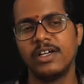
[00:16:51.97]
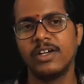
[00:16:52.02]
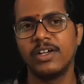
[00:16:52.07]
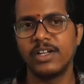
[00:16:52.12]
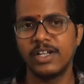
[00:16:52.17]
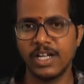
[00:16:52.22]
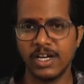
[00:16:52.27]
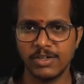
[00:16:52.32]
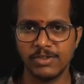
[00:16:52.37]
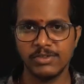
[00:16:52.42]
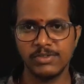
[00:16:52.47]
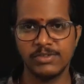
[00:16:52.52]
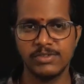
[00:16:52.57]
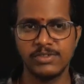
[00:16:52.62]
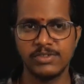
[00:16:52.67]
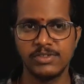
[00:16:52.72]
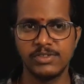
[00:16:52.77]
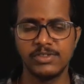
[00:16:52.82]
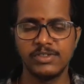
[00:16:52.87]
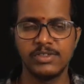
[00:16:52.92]

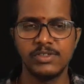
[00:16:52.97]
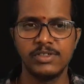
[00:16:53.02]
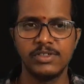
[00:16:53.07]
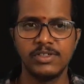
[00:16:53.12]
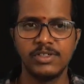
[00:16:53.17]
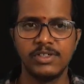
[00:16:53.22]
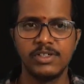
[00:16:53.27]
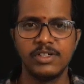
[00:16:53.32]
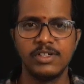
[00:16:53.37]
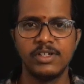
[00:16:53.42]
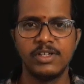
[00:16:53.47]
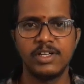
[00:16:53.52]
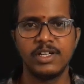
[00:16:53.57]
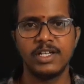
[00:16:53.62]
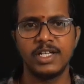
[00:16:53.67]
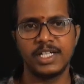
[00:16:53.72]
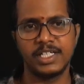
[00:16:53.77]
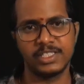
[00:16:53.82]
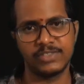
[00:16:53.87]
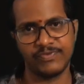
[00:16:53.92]
Now
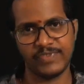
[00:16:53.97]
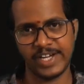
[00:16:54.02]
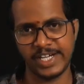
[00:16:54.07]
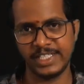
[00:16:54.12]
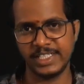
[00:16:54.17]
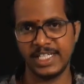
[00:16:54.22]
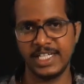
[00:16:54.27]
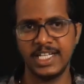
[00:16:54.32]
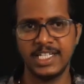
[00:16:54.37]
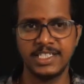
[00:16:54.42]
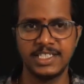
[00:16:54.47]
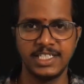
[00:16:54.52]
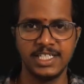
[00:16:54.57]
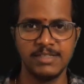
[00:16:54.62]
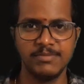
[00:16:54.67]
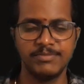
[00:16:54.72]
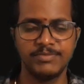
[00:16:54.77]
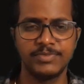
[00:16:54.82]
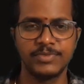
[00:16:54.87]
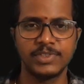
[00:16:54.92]
let us find the
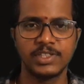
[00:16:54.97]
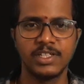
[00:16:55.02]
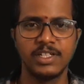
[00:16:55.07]
LCM.